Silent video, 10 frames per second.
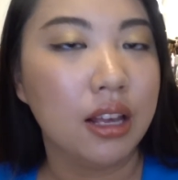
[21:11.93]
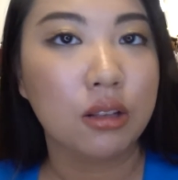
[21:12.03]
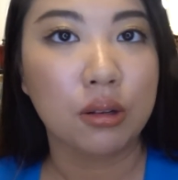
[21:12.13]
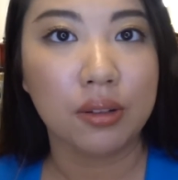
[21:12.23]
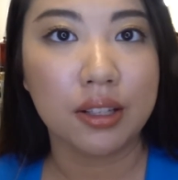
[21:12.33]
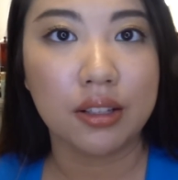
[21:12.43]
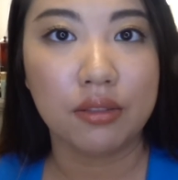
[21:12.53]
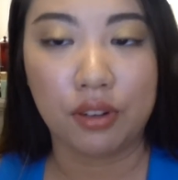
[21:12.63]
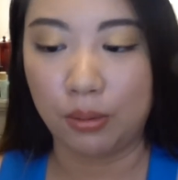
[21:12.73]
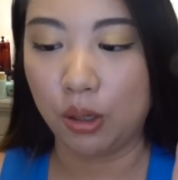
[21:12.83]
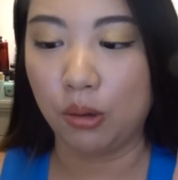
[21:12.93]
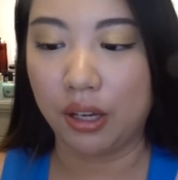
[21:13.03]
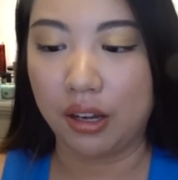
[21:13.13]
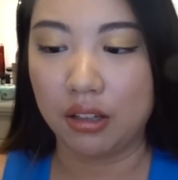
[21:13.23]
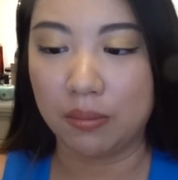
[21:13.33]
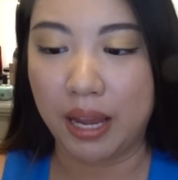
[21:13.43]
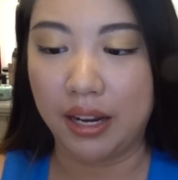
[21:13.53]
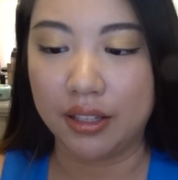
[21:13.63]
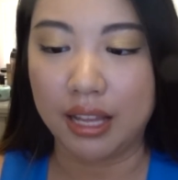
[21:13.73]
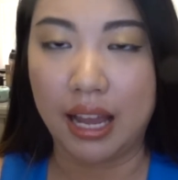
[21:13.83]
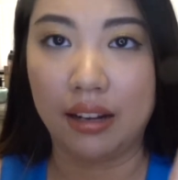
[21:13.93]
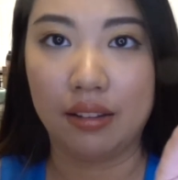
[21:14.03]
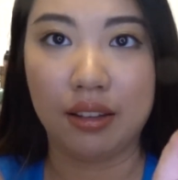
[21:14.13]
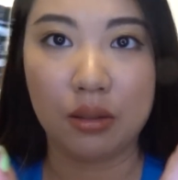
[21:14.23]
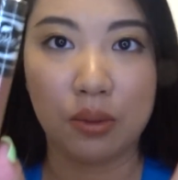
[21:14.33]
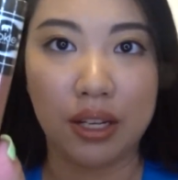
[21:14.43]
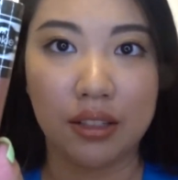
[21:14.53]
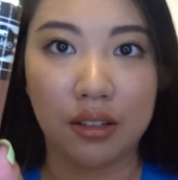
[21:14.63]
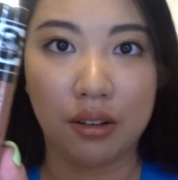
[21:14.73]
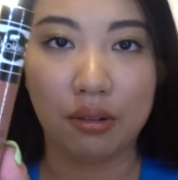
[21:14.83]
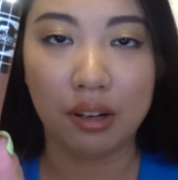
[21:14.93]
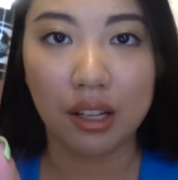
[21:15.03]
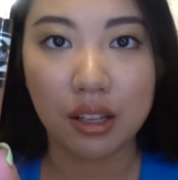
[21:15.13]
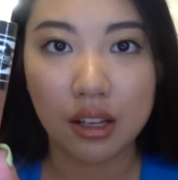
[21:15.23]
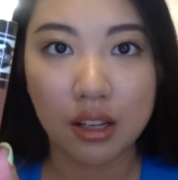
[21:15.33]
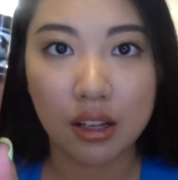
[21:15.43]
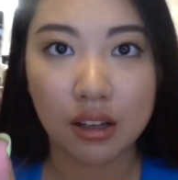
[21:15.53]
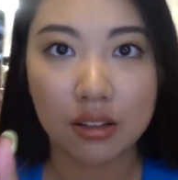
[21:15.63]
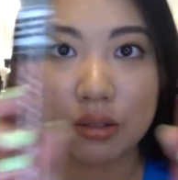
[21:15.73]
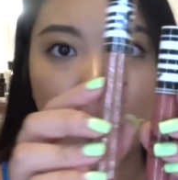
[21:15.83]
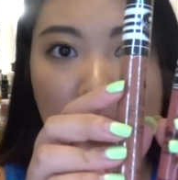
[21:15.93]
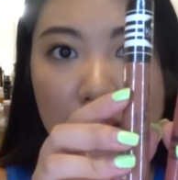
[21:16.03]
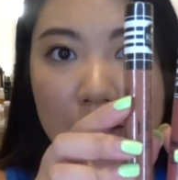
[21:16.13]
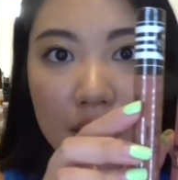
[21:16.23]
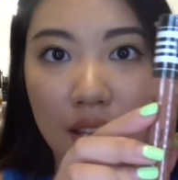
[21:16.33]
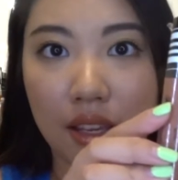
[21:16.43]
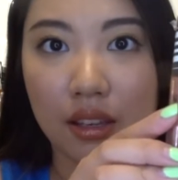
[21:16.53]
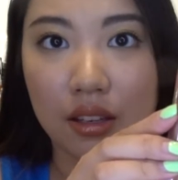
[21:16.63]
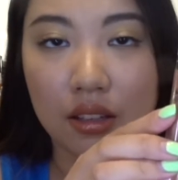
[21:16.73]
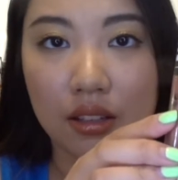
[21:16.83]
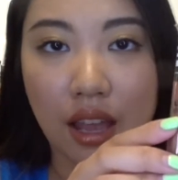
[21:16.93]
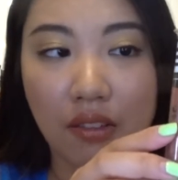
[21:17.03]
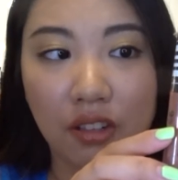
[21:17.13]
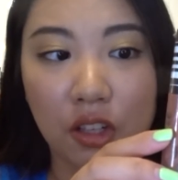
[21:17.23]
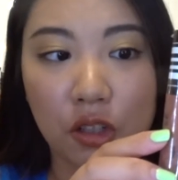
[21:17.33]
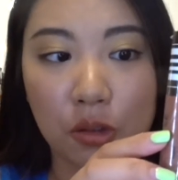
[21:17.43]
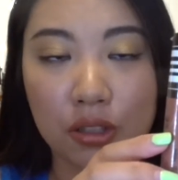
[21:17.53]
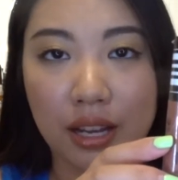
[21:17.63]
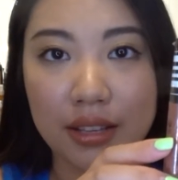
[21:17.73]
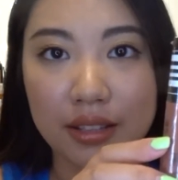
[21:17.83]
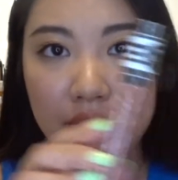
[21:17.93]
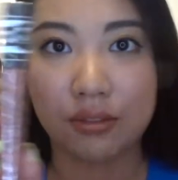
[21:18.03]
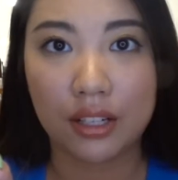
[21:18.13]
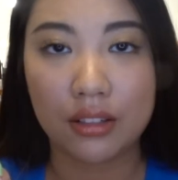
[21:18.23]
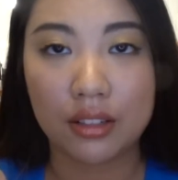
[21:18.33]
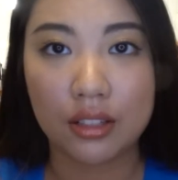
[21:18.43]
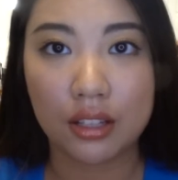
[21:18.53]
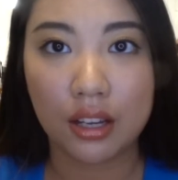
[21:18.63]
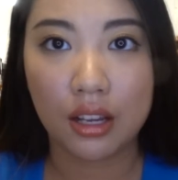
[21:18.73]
So this is from Kokie Cosmetics and this one is a new one. As you can see, they have a huge size difference.